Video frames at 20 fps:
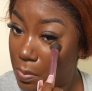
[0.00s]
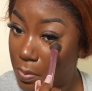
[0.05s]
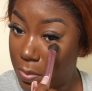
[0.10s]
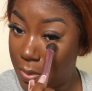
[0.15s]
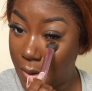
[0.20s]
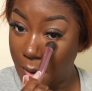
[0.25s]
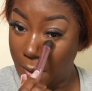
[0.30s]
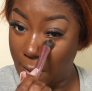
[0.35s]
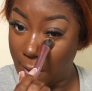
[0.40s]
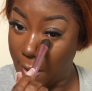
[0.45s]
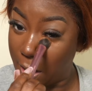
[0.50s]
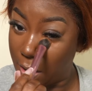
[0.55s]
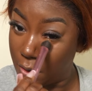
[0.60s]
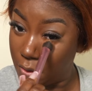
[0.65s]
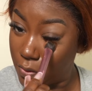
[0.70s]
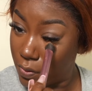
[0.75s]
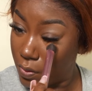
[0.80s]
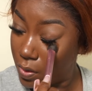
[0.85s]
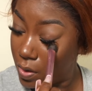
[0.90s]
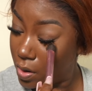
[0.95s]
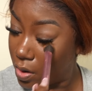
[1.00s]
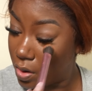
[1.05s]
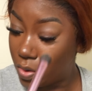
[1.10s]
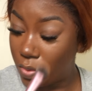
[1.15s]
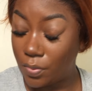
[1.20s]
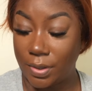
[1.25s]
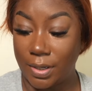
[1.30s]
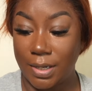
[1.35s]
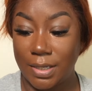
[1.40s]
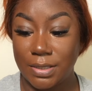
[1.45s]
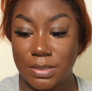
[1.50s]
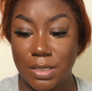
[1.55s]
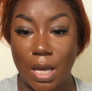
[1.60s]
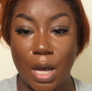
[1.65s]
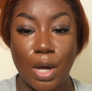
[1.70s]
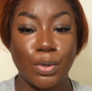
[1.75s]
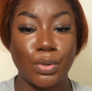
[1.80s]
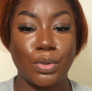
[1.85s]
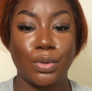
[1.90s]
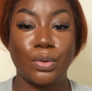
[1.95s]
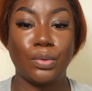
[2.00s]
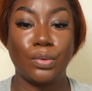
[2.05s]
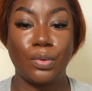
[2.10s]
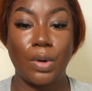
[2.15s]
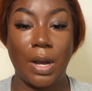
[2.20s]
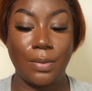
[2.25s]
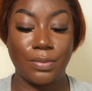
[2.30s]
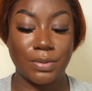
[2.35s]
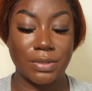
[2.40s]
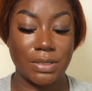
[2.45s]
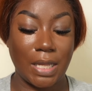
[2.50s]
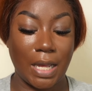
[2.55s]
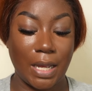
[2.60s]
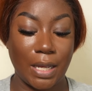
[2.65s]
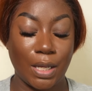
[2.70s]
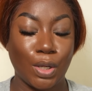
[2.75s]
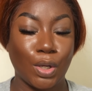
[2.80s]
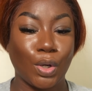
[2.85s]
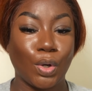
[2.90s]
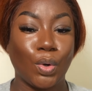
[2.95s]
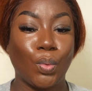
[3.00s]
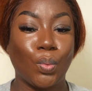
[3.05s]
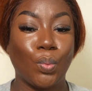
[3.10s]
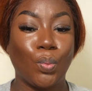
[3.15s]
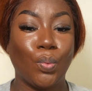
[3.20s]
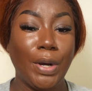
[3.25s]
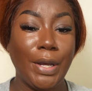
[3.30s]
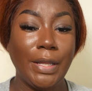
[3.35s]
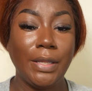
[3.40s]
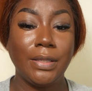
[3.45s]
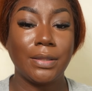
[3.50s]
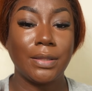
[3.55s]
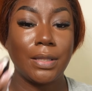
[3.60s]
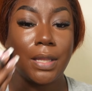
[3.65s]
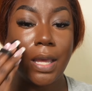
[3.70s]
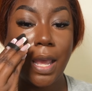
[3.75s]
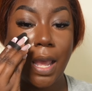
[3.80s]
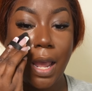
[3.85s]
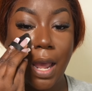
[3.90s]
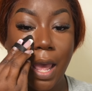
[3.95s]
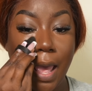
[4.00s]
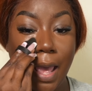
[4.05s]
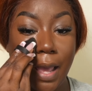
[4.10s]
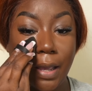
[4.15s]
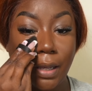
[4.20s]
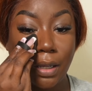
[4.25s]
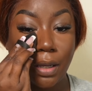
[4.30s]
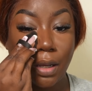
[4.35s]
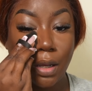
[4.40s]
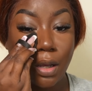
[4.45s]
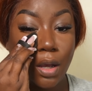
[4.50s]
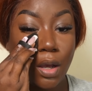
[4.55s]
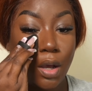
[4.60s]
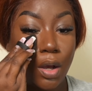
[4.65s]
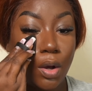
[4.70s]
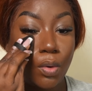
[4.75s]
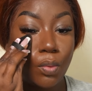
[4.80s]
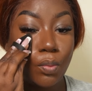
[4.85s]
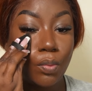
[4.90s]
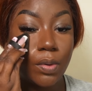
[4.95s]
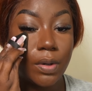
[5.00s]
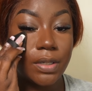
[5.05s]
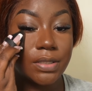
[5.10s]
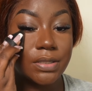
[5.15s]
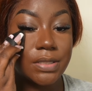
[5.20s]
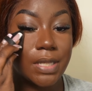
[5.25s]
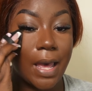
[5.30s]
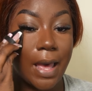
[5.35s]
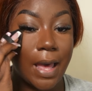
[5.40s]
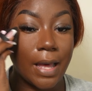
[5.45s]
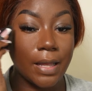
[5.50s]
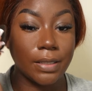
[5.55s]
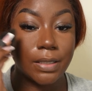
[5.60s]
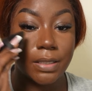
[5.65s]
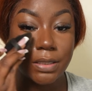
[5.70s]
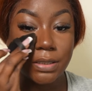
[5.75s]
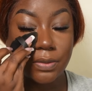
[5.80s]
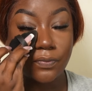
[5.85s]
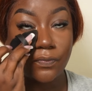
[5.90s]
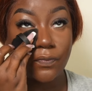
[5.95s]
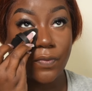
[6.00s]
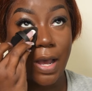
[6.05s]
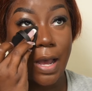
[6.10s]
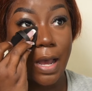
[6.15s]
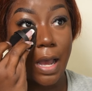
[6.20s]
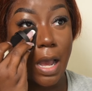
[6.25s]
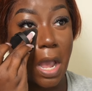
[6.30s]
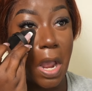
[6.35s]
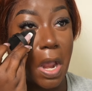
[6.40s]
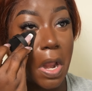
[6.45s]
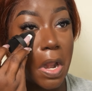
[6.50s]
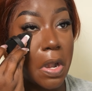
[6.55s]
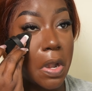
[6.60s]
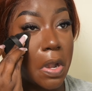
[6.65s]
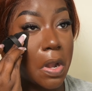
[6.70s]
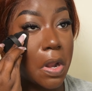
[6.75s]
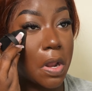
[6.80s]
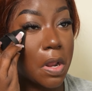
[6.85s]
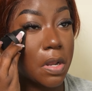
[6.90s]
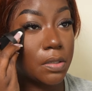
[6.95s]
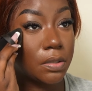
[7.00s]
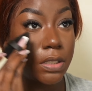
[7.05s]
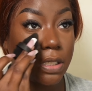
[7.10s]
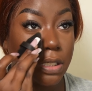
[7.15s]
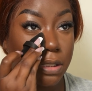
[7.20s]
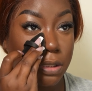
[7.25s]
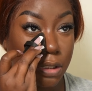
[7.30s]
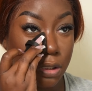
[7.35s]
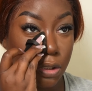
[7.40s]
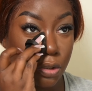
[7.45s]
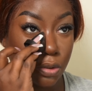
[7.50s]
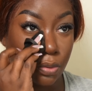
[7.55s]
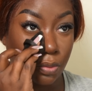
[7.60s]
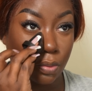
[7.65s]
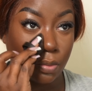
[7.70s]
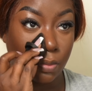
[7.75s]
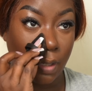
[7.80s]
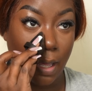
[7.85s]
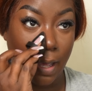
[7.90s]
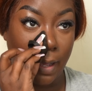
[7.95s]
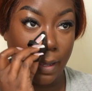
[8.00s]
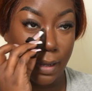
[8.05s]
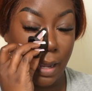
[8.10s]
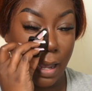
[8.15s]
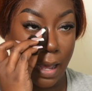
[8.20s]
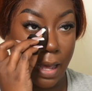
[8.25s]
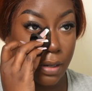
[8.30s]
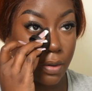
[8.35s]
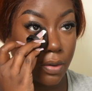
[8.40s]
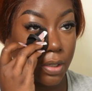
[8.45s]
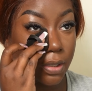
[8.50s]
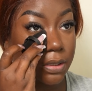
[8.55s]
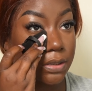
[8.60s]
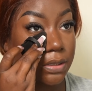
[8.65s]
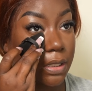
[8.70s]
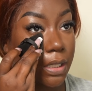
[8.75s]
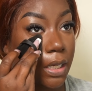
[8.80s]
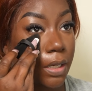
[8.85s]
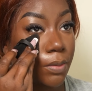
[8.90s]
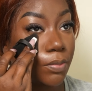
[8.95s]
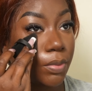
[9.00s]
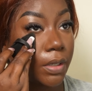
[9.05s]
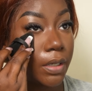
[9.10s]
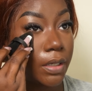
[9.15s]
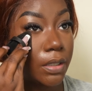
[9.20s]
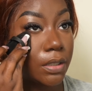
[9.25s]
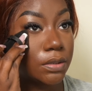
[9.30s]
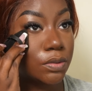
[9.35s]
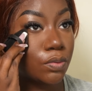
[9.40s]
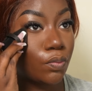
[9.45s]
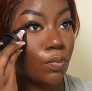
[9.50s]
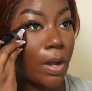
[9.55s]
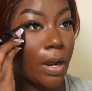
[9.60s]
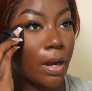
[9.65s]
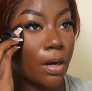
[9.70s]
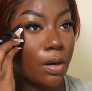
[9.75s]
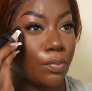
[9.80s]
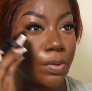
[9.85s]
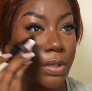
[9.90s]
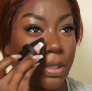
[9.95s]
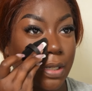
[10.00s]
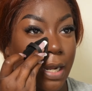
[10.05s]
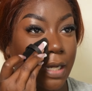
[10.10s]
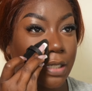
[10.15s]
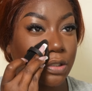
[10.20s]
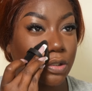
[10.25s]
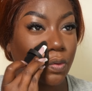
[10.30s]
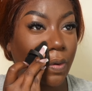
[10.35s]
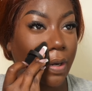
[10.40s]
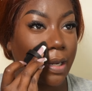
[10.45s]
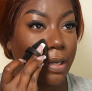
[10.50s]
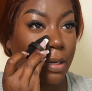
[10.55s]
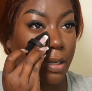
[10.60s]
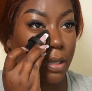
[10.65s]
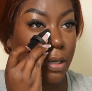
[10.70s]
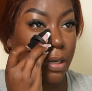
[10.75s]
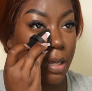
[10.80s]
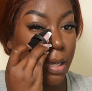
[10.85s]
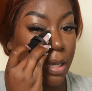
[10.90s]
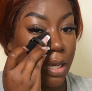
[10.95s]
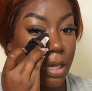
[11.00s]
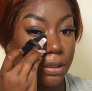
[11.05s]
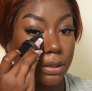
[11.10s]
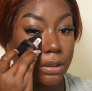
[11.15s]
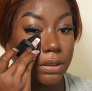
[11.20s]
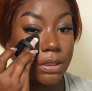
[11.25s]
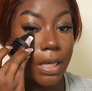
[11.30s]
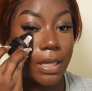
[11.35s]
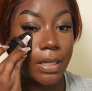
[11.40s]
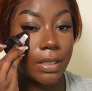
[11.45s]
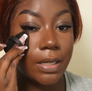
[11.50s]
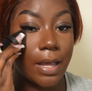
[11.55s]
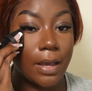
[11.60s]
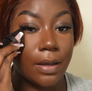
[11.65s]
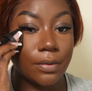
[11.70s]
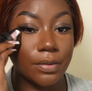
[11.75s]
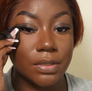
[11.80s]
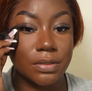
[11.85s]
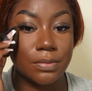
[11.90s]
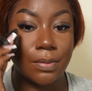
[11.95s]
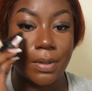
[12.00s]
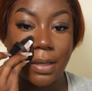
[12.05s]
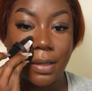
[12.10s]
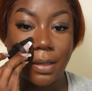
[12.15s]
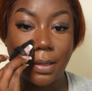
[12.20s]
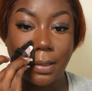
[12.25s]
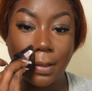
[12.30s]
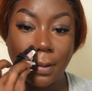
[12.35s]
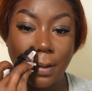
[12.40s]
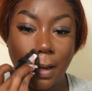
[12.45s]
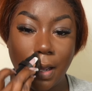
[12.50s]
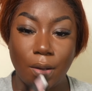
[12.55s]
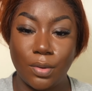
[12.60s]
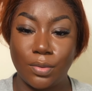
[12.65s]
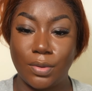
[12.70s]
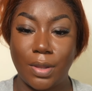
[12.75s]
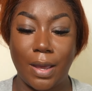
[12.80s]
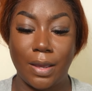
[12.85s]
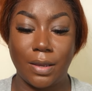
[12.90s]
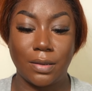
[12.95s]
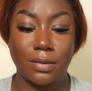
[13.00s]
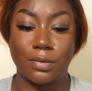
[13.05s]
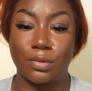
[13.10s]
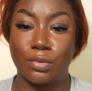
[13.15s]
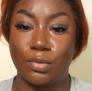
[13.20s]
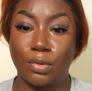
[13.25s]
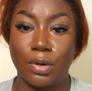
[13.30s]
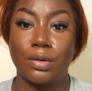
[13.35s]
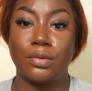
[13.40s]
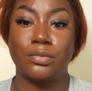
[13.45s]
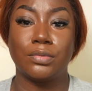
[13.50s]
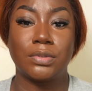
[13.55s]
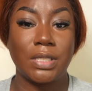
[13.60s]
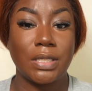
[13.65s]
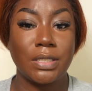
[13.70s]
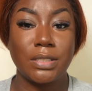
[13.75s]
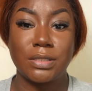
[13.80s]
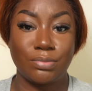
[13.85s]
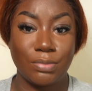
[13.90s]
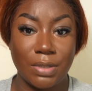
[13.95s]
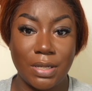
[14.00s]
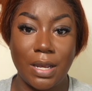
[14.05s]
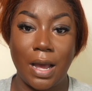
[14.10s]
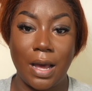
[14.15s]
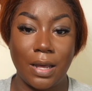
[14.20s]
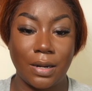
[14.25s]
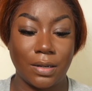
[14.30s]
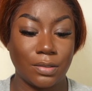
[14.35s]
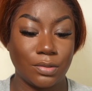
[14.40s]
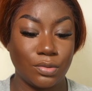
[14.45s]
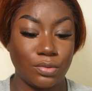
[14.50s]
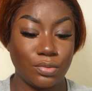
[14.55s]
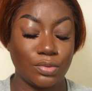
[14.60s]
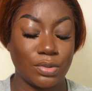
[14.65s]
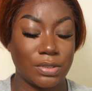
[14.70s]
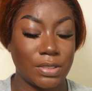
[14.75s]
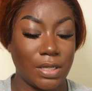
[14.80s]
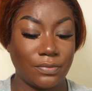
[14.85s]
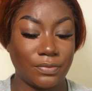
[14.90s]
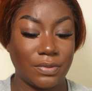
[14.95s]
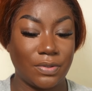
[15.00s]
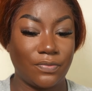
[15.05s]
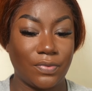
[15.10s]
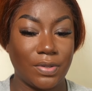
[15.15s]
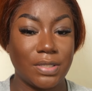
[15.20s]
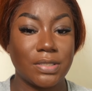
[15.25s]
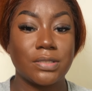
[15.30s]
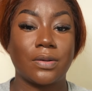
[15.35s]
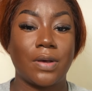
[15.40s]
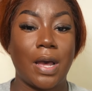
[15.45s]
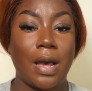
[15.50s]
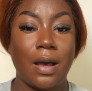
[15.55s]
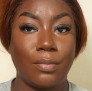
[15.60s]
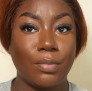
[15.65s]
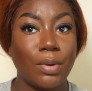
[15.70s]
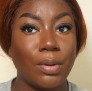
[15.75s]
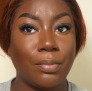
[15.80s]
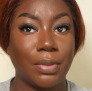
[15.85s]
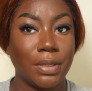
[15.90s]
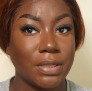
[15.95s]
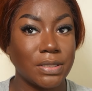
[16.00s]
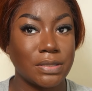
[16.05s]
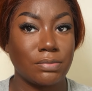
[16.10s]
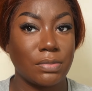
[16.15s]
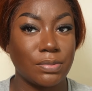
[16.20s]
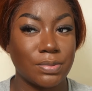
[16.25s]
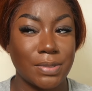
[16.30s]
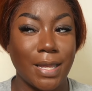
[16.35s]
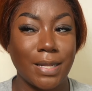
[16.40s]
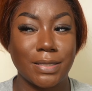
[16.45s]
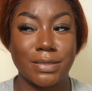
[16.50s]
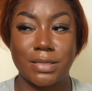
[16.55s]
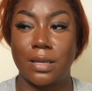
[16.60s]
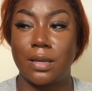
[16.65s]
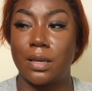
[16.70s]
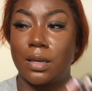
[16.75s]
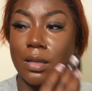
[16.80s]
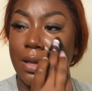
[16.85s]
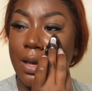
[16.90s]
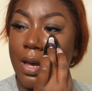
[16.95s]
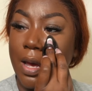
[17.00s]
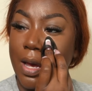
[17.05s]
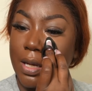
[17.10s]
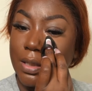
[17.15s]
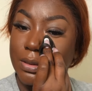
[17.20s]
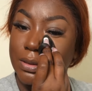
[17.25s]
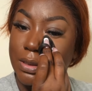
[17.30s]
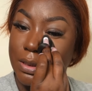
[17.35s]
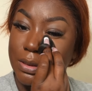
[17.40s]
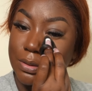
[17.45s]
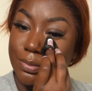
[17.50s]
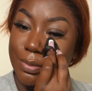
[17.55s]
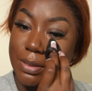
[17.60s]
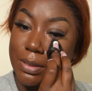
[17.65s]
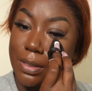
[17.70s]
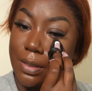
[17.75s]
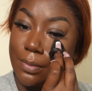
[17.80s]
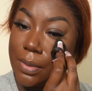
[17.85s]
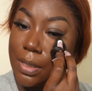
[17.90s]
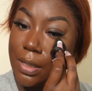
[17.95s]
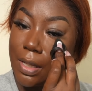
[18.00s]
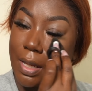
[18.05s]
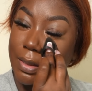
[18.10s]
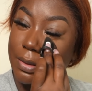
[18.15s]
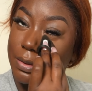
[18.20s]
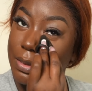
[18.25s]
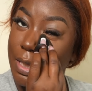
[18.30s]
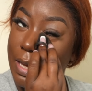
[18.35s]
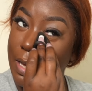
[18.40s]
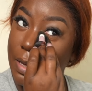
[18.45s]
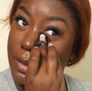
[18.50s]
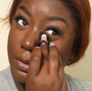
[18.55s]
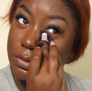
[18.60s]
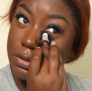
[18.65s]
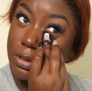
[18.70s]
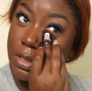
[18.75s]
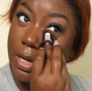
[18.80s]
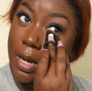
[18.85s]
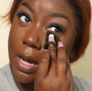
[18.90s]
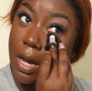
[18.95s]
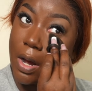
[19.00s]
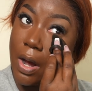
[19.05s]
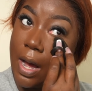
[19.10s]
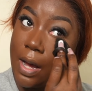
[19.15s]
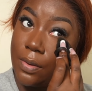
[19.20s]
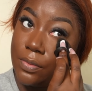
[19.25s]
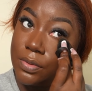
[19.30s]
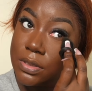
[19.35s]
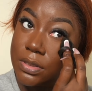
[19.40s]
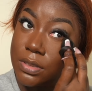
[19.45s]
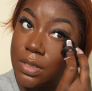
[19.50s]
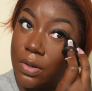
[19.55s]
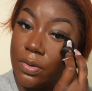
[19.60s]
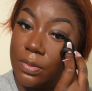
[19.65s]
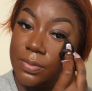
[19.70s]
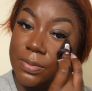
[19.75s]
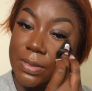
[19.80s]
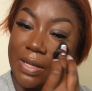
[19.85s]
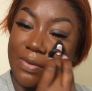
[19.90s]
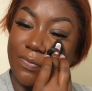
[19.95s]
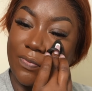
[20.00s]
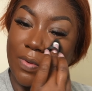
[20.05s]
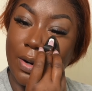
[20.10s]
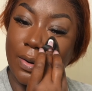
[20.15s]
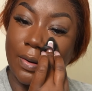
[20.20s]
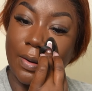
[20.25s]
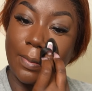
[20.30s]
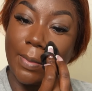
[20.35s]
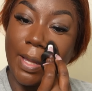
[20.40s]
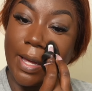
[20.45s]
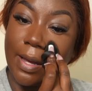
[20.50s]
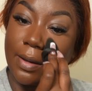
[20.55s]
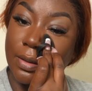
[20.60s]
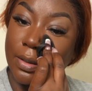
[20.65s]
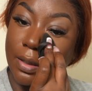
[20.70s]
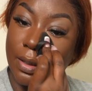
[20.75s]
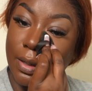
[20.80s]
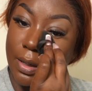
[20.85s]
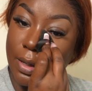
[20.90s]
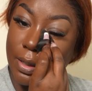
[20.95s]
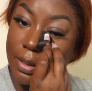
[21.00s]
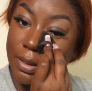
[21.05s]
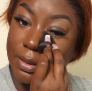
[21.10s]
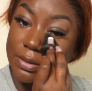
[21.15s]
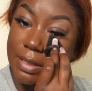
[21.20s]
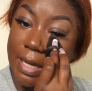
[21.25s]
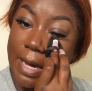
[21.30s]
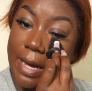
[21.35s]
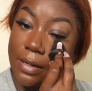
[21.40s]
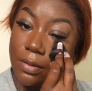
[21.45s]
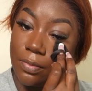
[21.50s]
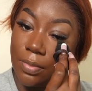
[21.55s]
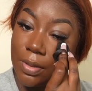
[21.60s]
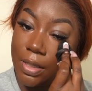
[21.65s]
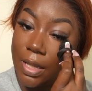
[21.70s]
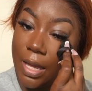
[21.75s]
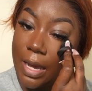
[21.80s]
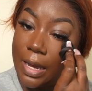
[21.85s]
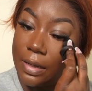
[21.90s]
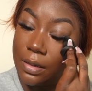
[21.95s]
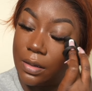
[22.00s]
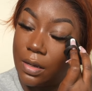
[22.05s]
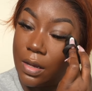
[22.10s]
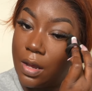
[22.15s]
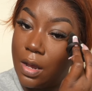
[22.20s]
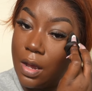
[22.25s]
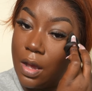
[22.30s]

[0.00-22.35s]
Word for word: But girl, when I tell you, I was like, what the heck was Alex Fine teaching you? Like, I don't understand because why are we not training to take down this man? You know, like, girl, teach me how to do self defense or how I'm gonna bust him upside his head teach me something like that, child. I was so upset for her. I'm like, uh uh-uh, uh because I'd have been like,